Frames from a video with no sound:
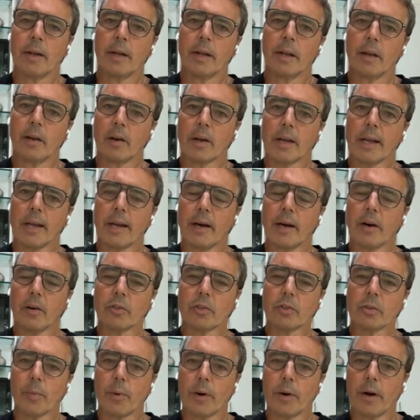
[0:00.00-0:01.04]
looking
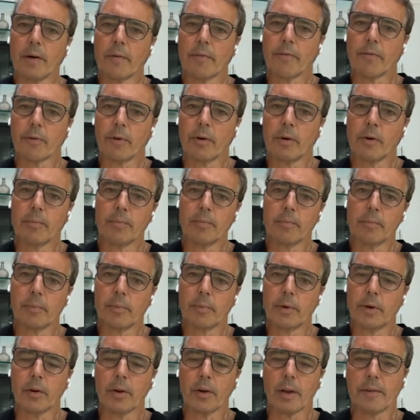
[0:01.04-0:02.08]
elsewhere for
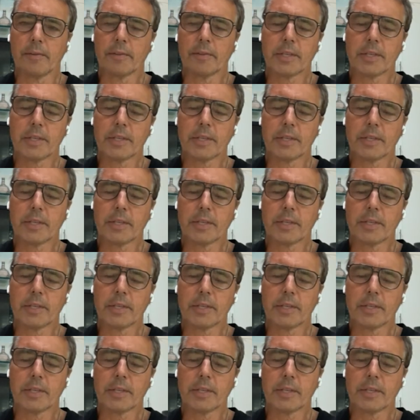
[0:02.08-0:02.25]
real life